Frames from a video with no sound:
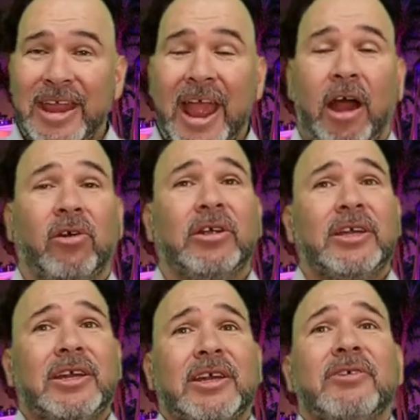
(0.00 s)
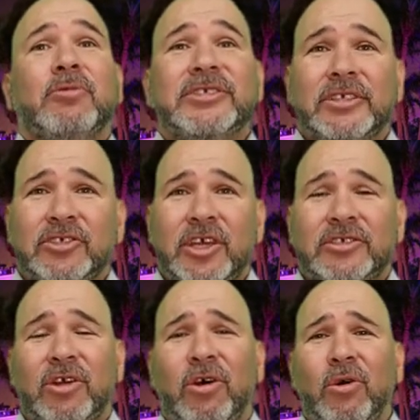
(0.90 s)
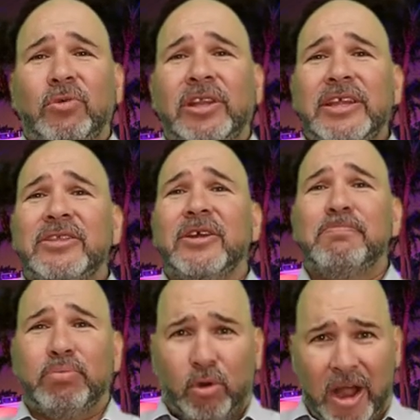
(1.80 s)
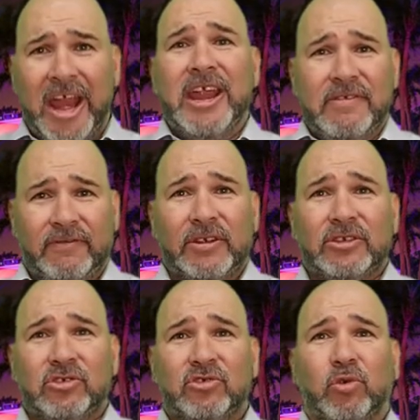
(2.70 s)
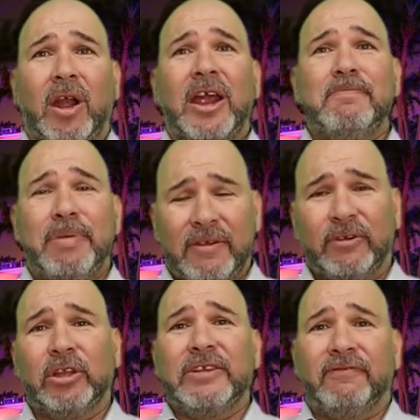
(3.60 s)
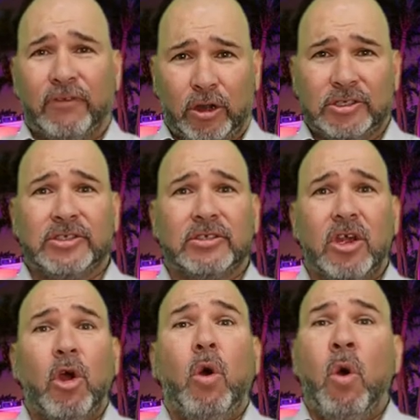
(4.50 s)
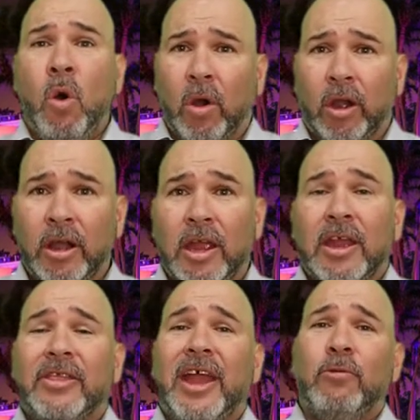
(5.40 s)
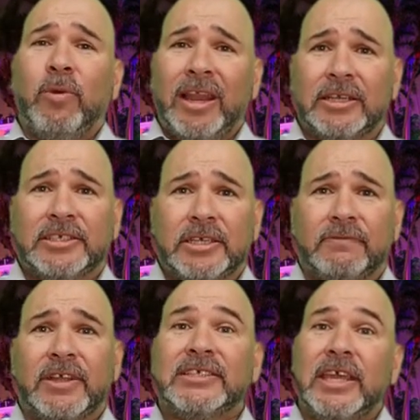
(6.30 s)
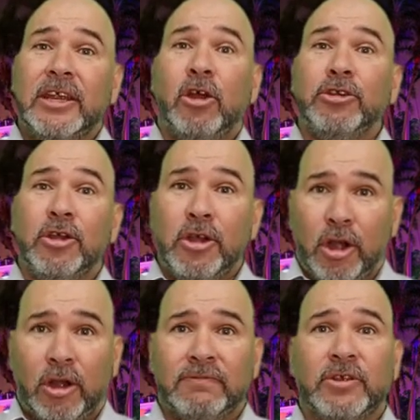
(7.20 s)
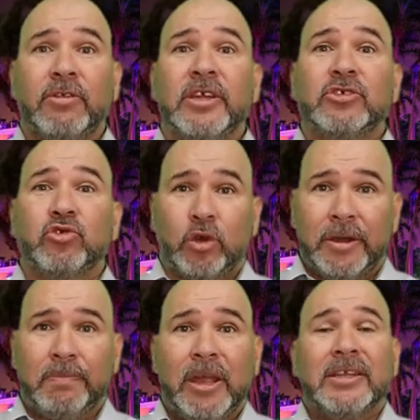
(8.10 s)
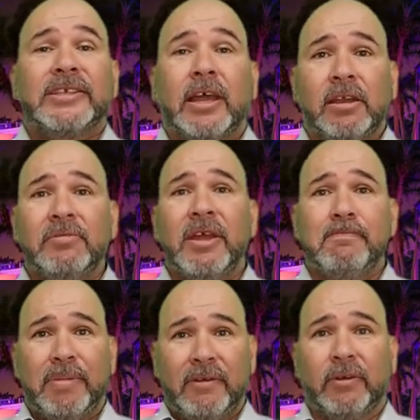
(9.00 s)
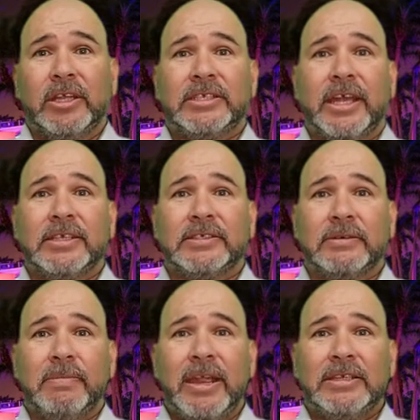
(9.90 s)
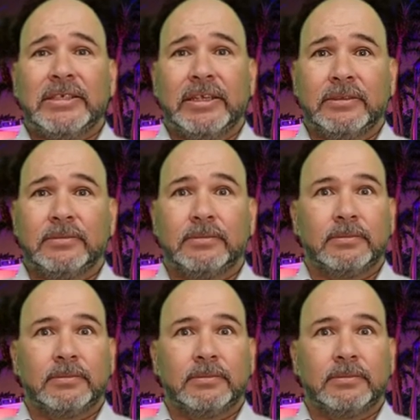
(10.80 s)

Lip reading: Now, we suggest only the brave try Beverly first. Or that relative that's getting on your nerves on this trip, tell them that Beverly tastes amazing.